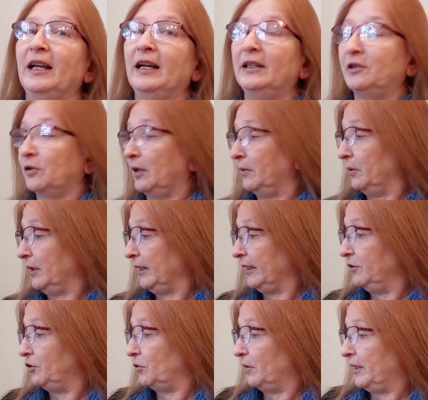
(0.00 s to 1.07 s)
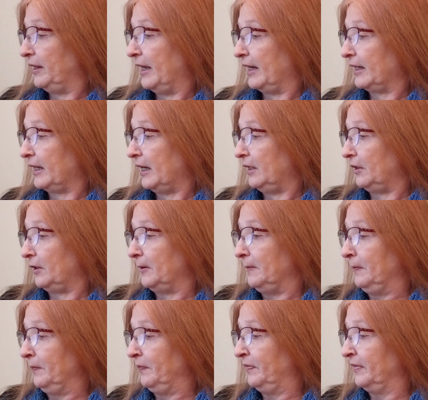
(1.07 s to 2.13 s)
and so I really enjoyed that color.
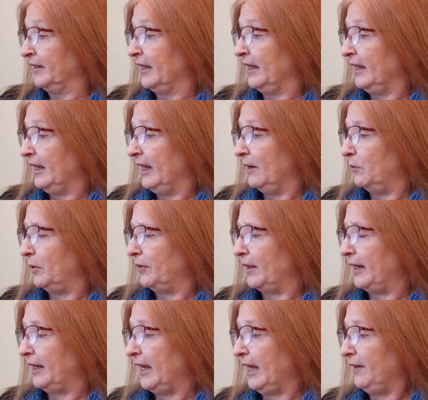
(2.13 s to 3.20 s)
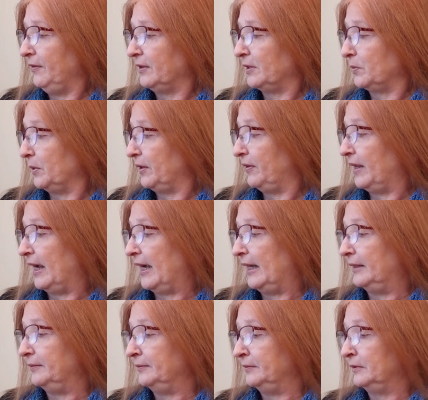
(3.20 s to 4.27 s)
And what they gave us with
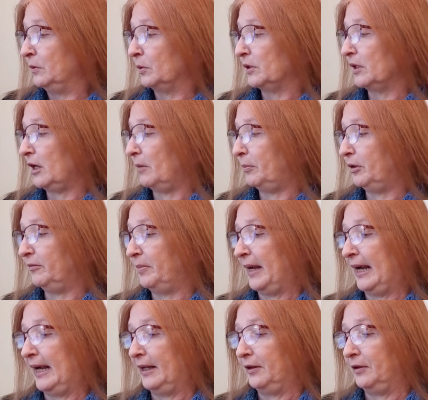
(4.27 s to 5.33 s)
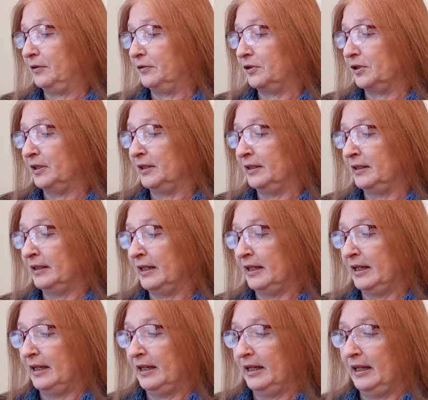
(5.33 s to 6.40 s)
that was a couple of patterns,
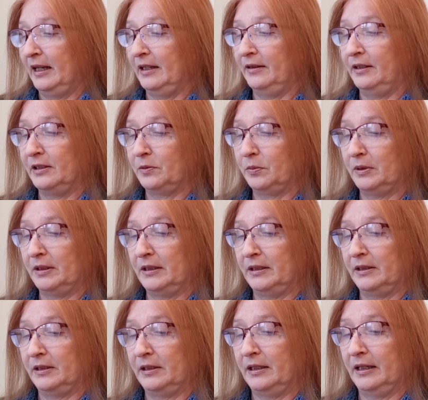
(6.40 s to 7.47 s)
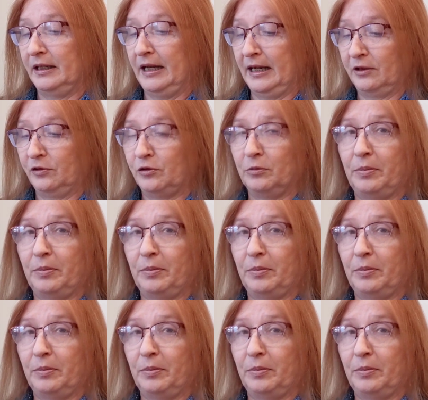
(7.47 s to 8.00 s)
and this was an extra